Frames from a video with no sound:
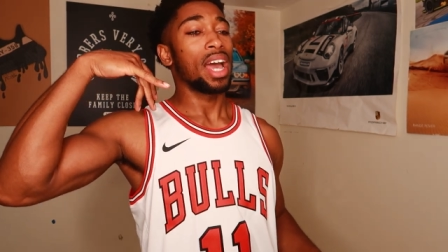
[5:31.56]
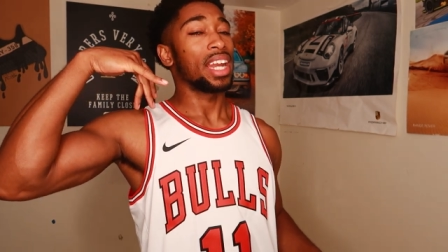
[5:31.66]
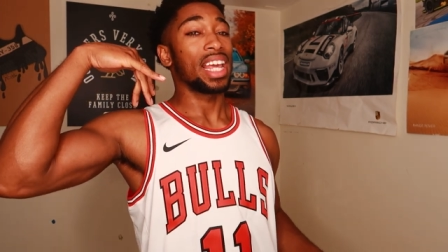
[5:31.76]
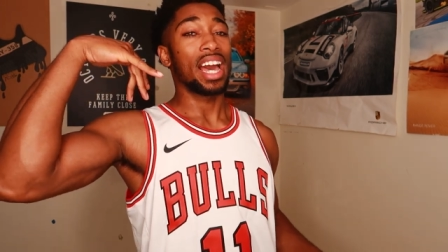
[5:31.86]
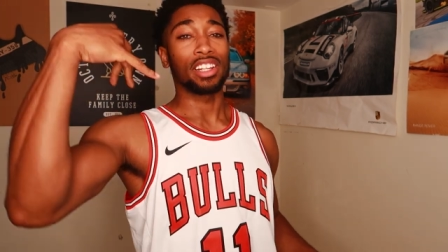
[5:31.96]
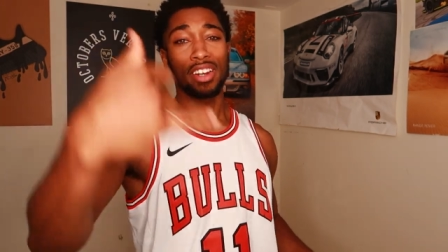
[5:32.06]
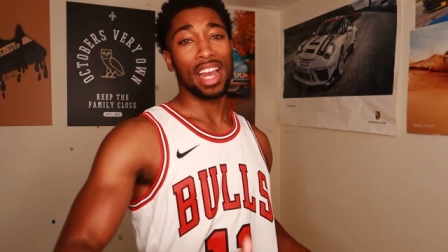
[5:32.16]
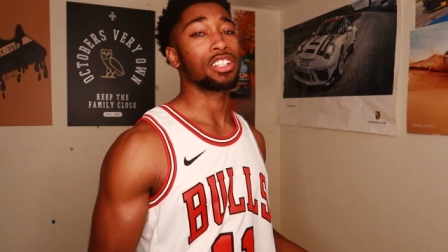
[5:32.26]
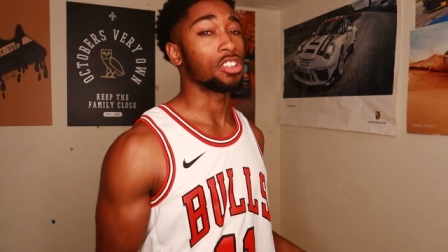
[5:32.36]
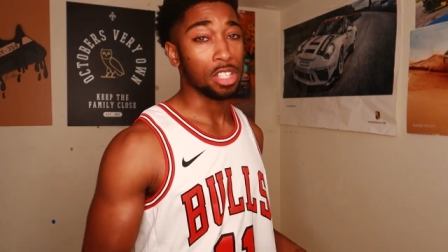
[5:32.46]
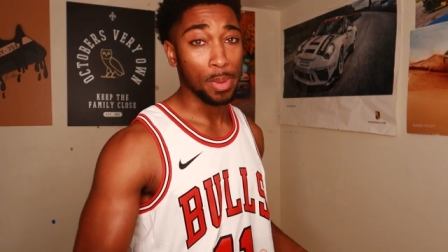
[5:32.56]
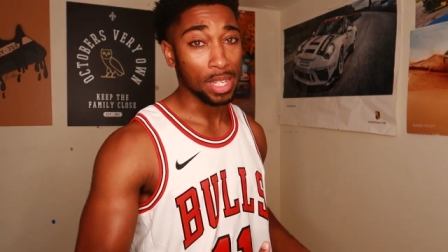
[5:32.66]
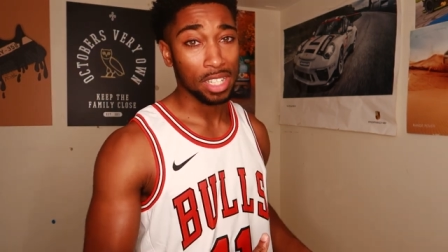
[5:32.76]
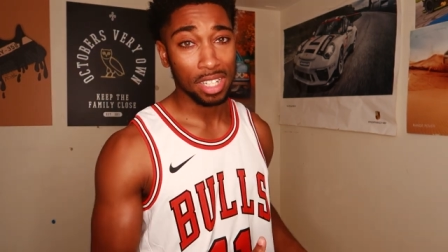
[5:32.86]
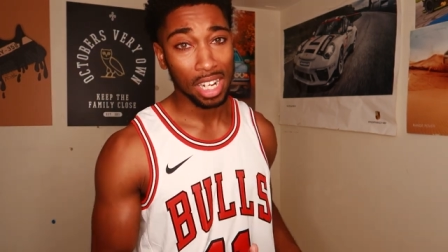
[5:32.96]
any other extra
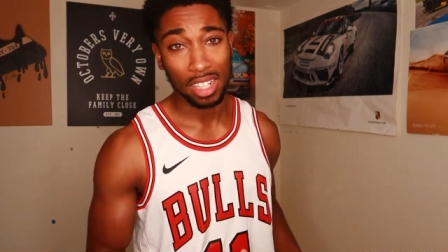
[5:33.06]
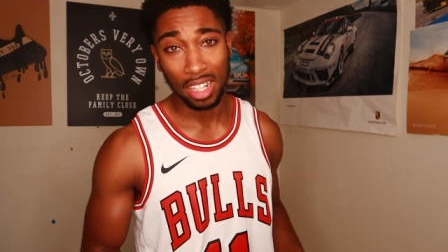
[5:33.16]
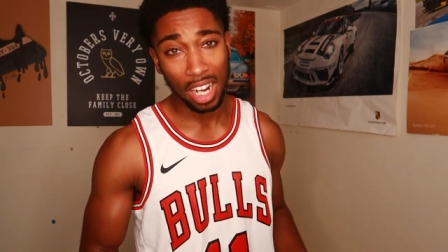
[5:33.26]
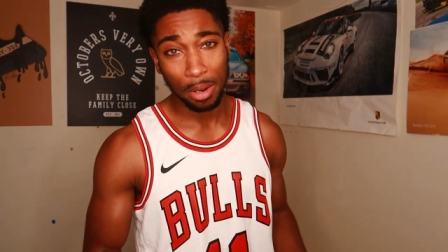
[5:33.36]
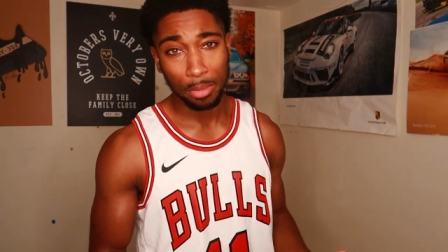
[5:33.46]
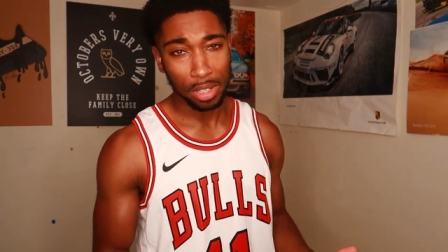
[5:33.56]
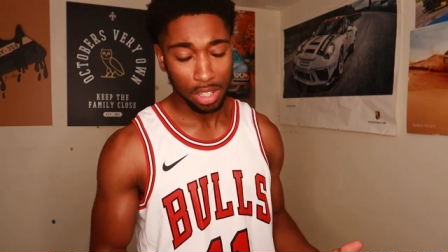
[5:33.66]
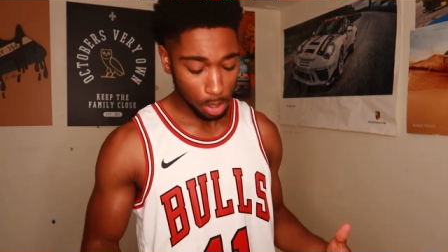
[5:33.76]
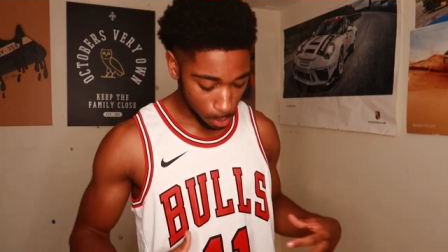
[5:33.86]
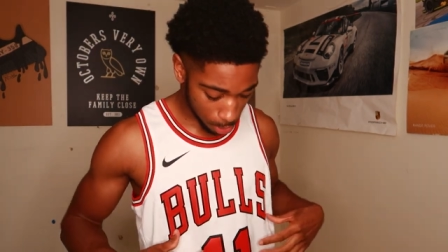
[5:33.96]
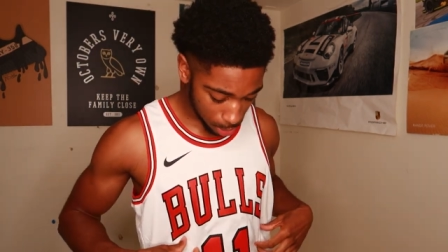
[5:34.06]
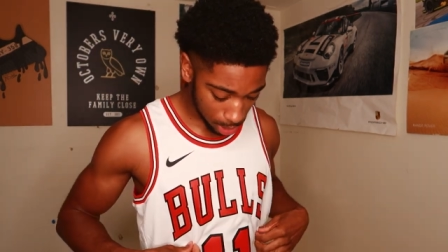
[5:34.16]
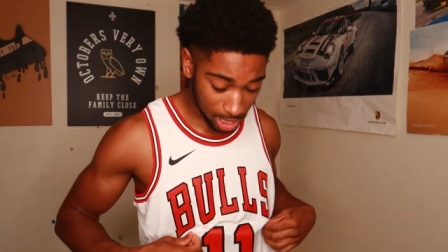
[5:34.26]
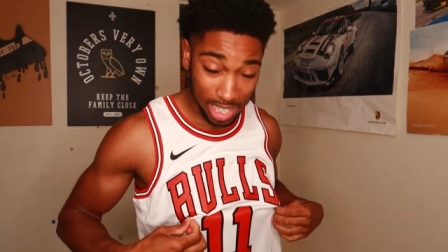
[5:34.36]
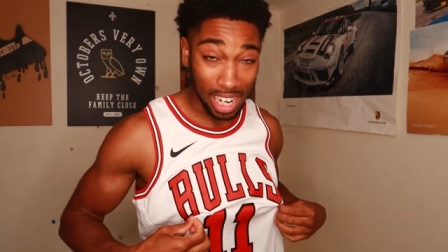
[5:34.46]
expenses that could come, you know,
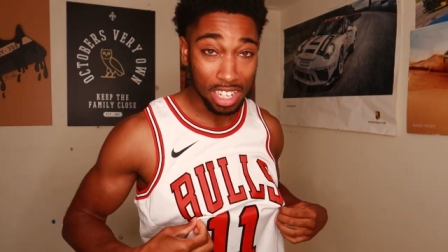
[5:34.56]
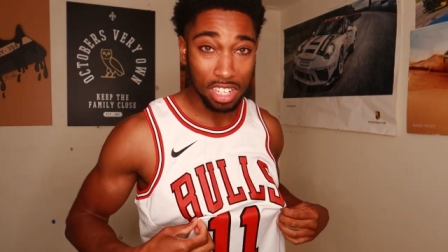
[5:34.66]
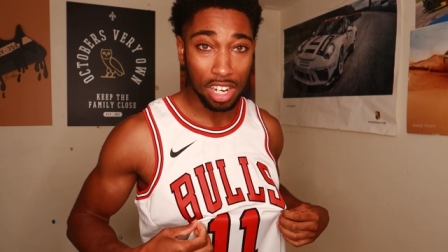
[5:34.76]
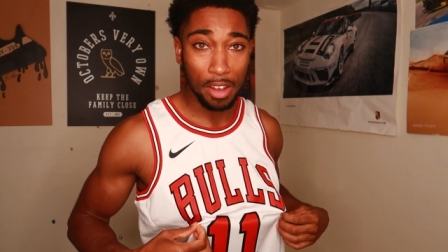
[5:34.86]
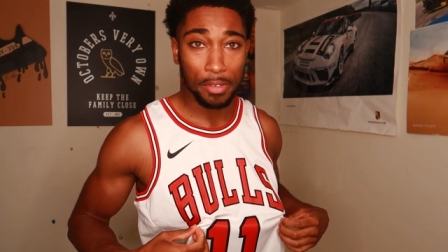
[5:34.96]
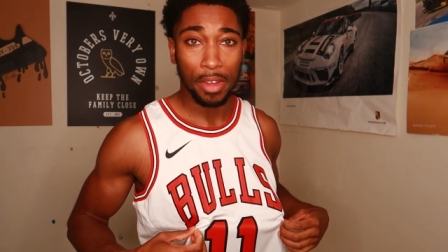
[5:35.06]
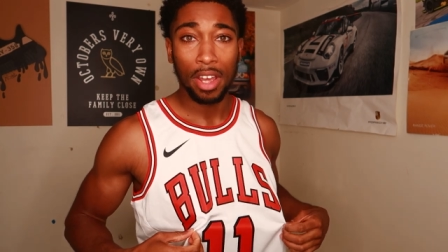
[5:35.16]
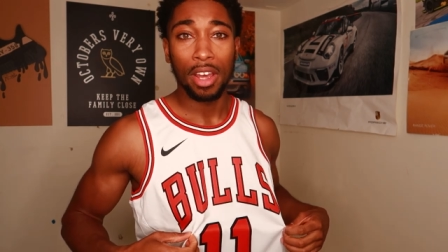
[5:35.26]
with this kind of stuff,